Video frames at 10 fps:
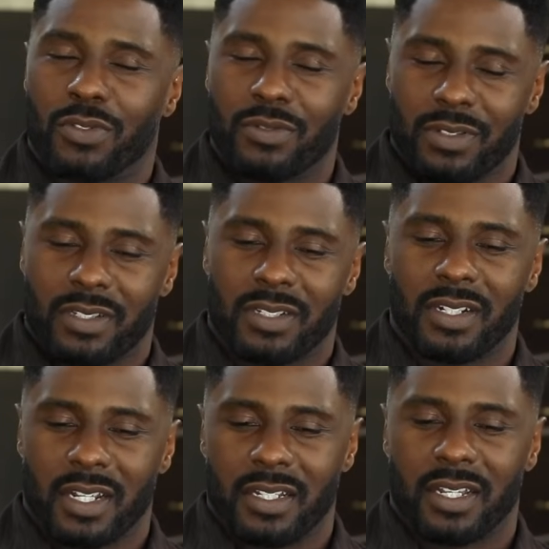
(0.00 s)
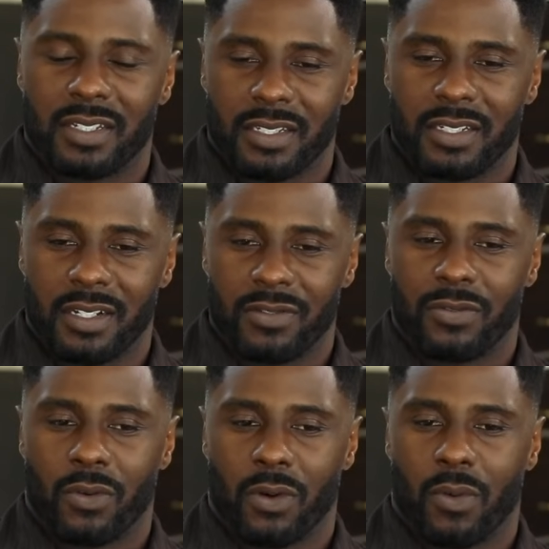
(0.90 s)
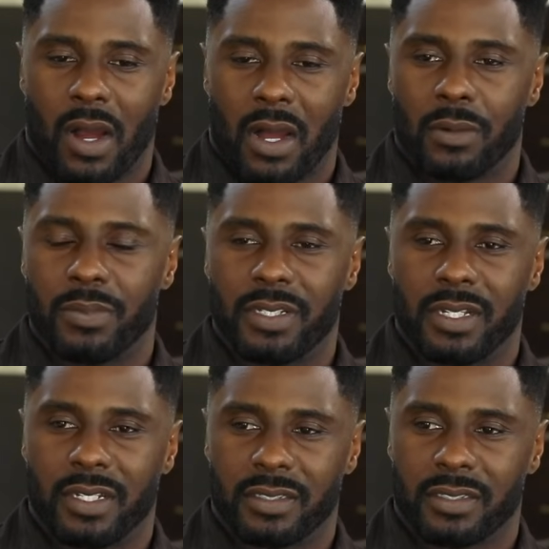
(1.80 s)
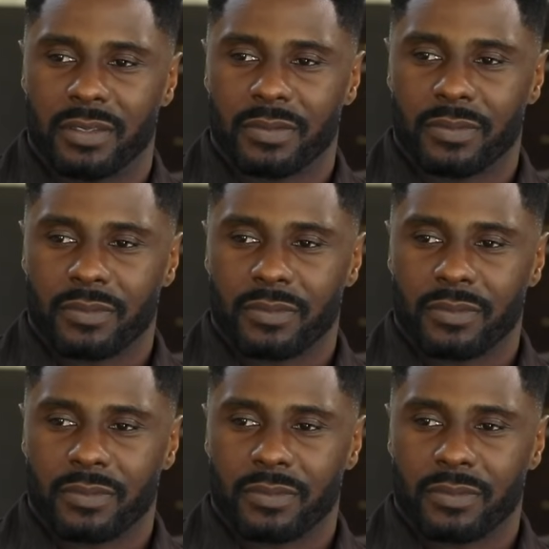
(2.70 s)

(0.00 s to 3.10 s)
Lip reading: want to let that sit for a while because